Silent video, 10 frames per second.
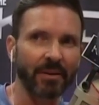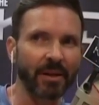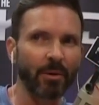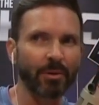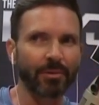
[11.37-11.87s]
You
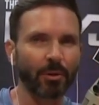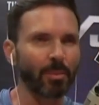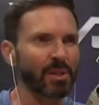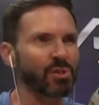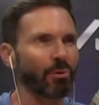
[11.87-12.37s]
know, it was a little
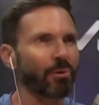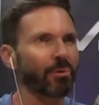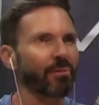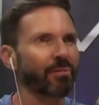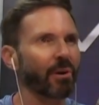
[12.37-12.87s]
bit shorter in
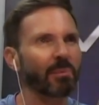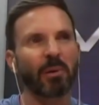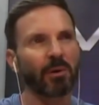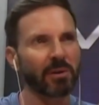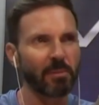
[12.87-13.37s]
the front,
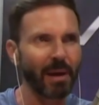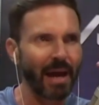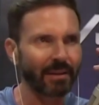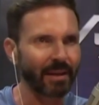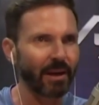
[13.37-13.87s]
party in the
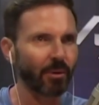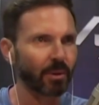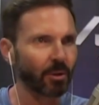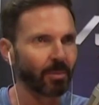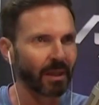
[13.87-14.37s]
back. The hair went
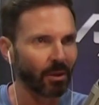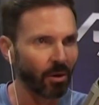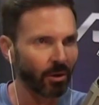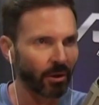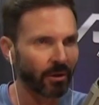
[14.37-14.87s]
a little bit
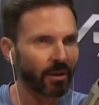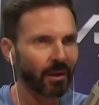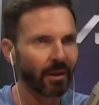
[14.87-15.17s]
longer.